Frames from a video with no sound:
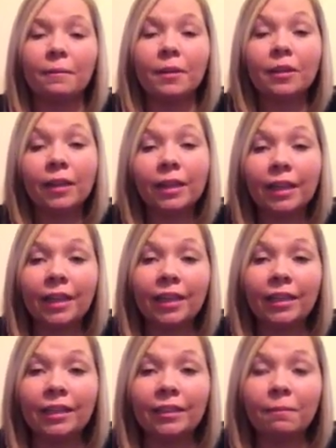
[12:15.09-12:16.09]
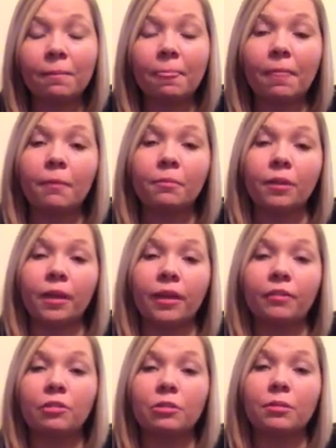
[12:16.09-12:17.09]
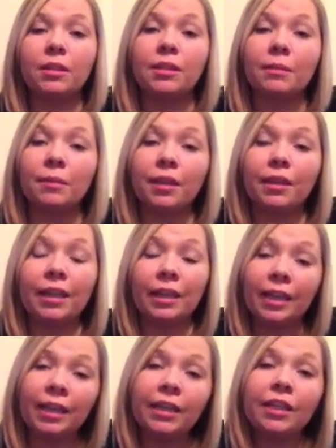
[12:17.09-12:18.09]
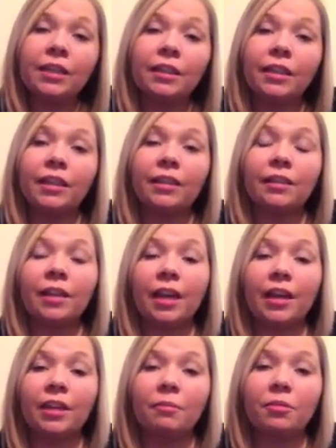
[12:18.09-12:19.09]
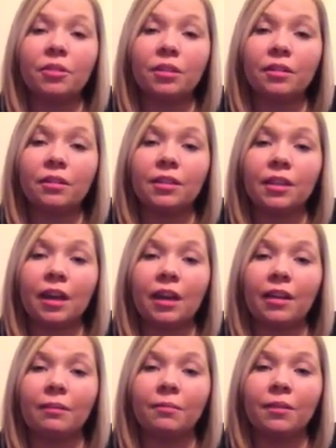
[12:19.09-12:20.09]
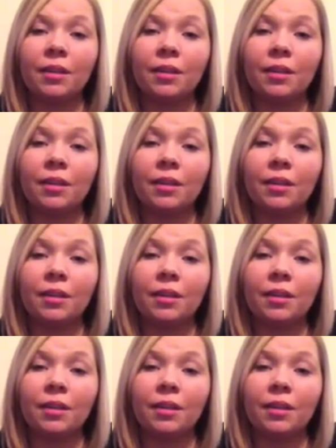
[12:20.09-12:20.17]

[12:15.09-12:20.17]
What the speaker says: clean eating plan, which means I'm eating clean 80% of the time.